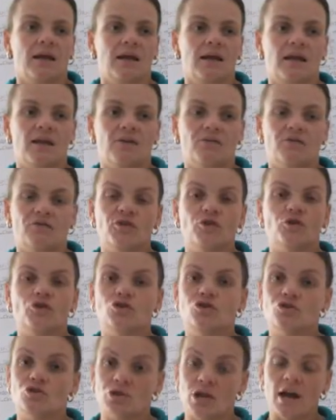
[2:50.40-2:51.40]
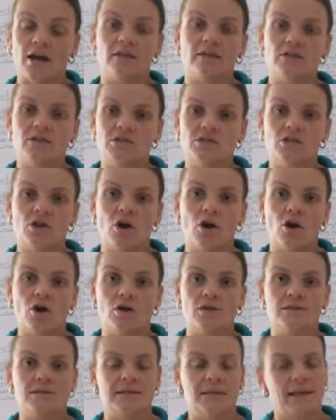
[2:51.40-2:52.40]
If you use other
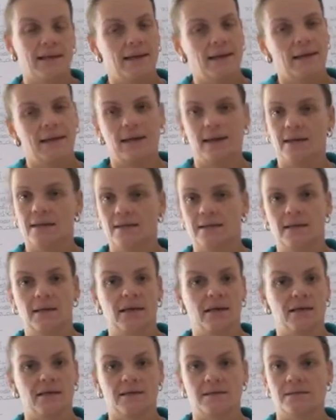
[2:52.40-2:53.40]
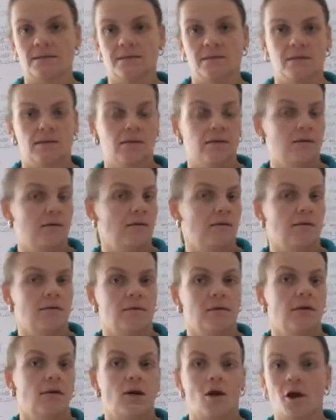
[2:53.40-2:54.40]
songs, it is
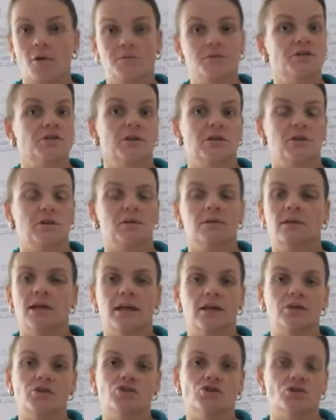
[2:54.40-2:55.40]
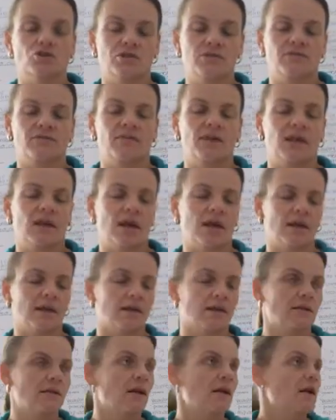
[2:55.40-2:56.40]
optional. They can choose if they like
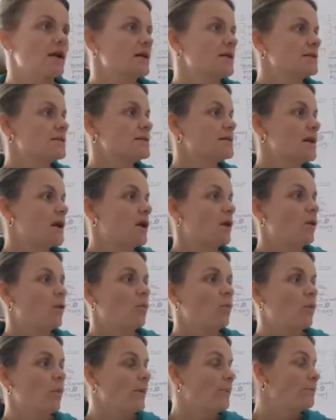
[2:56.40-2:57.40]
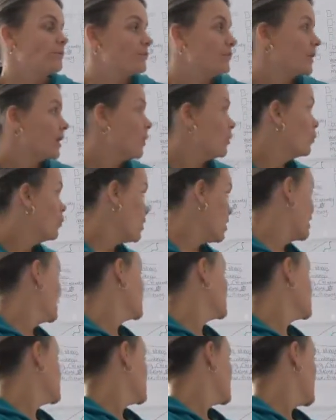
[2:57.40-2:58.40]
it. So,
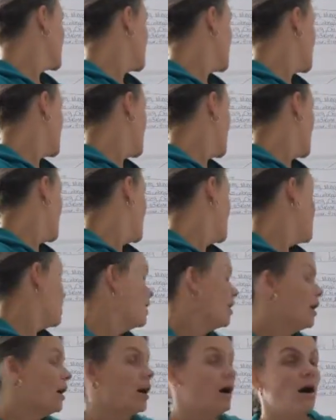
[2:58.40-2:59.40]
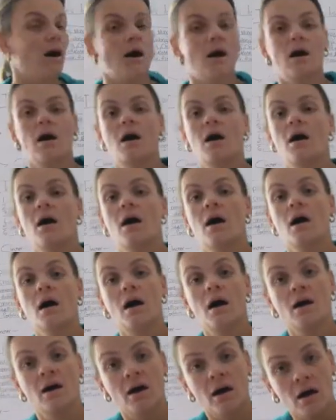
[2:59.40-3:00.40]
what
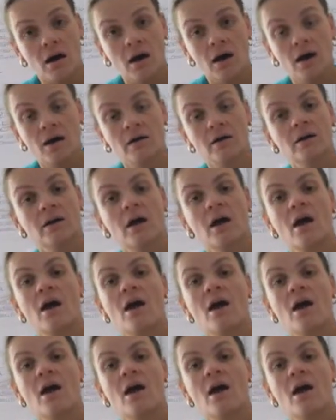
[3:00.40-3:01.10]
are